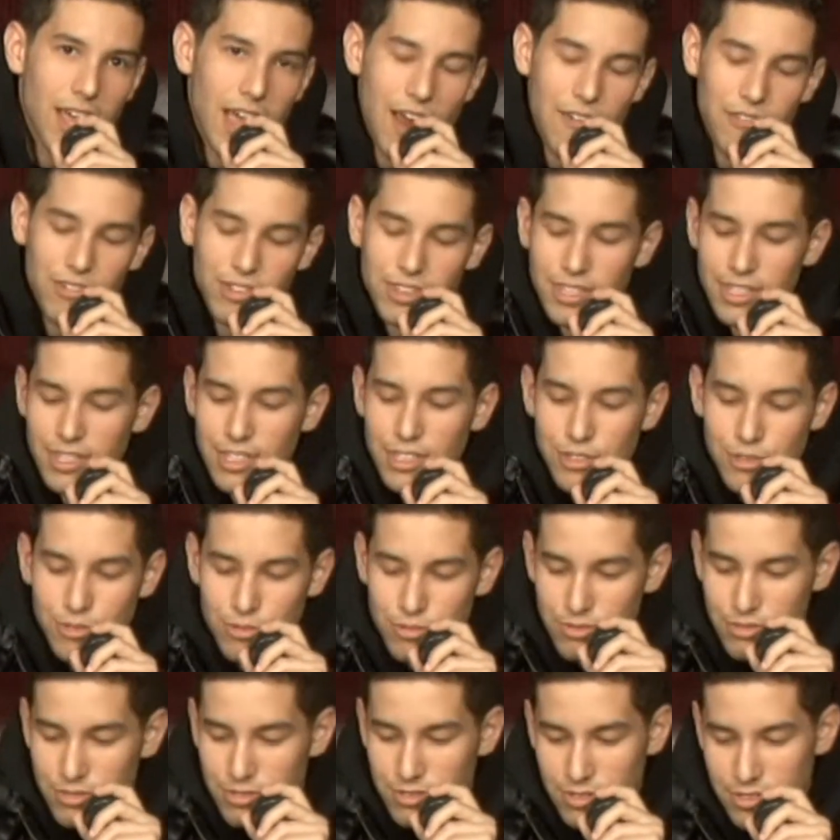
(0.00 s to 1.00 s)
Everything that
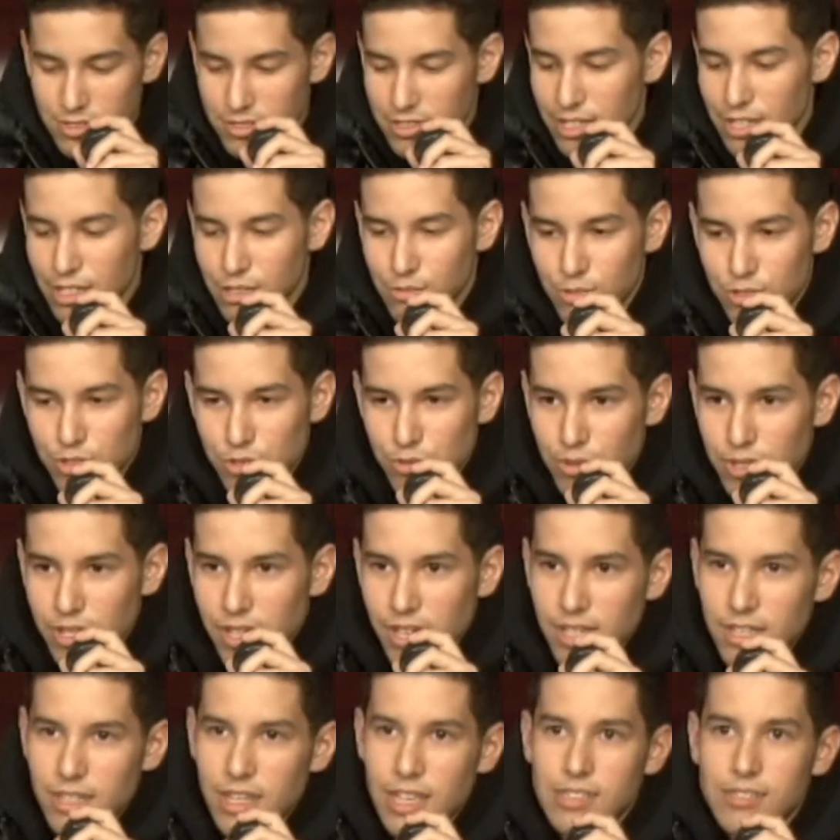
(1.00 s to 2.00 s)
you see is what you
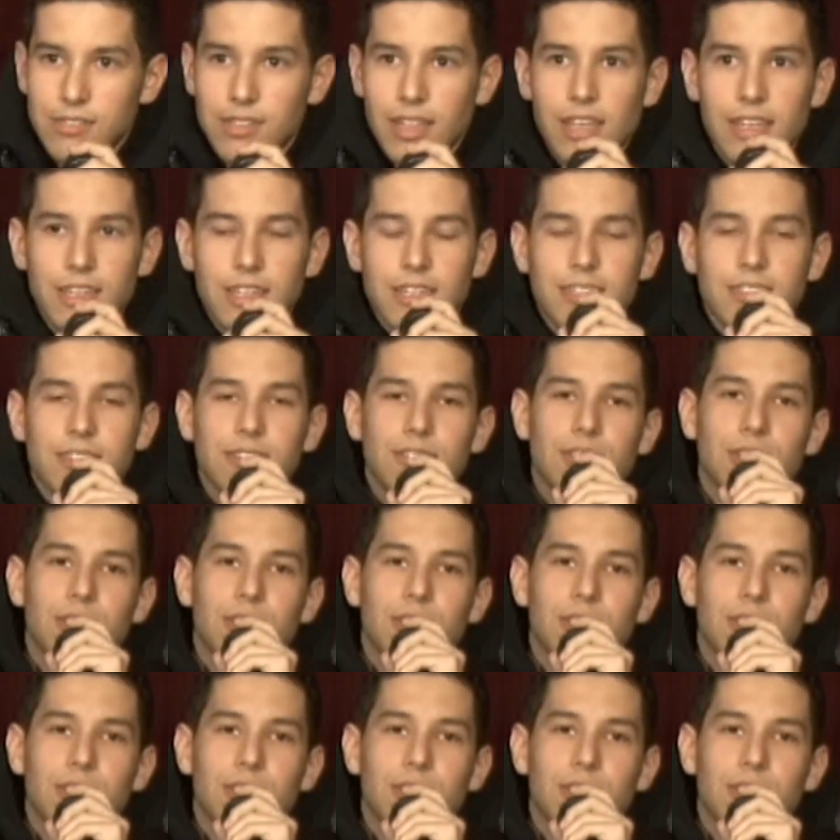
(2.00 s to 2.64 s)
get. That's like you